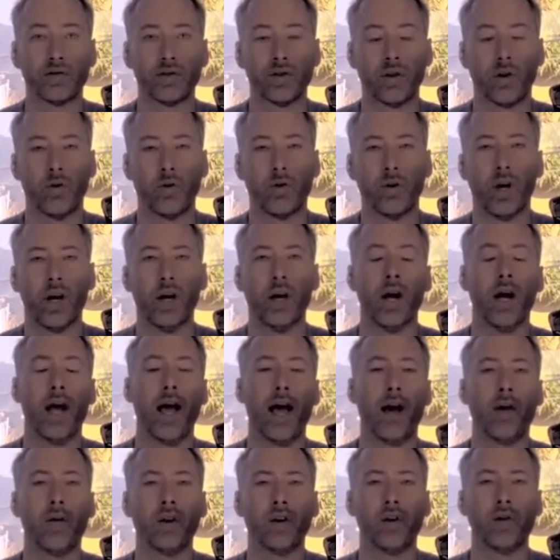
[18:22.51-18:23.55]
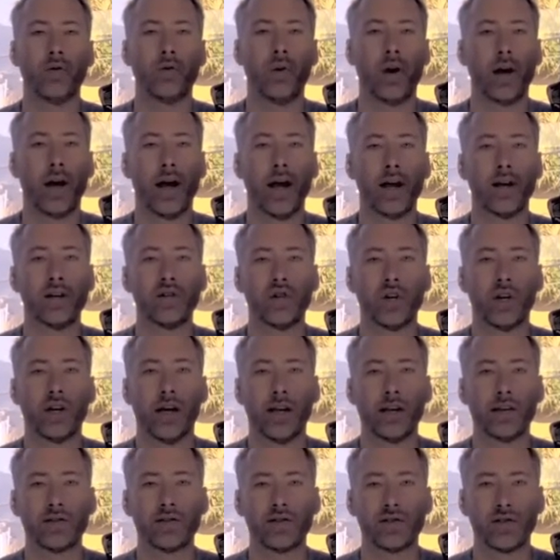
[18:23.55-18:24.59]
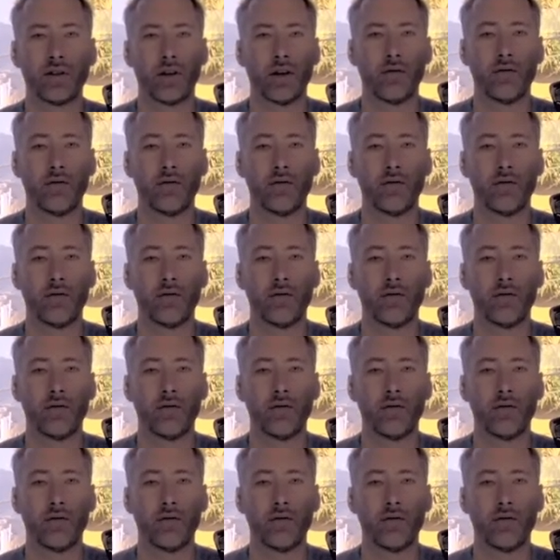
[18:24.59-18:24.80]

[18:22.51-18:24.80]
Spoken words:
So how do you hedge against,